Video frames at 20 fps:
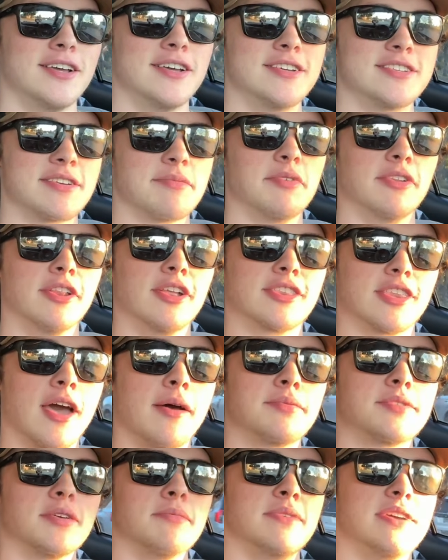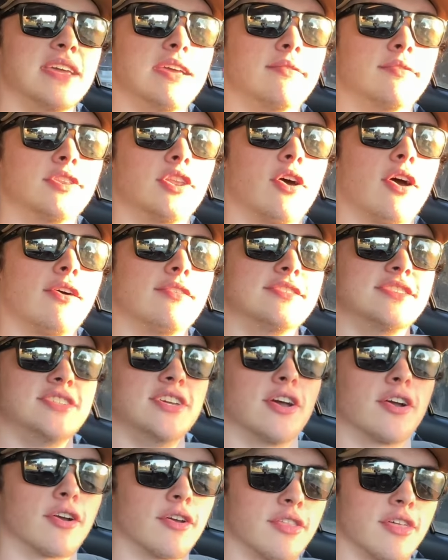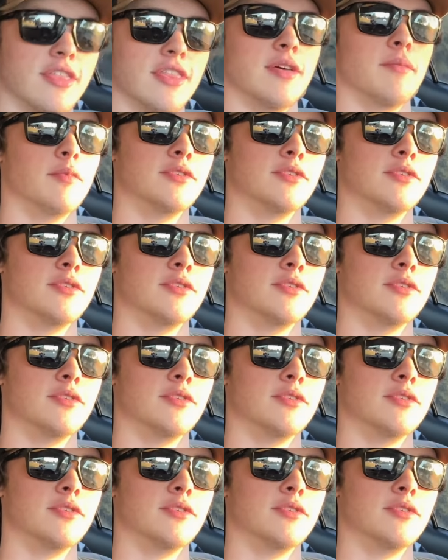someone looked up to me even though I was younger than them,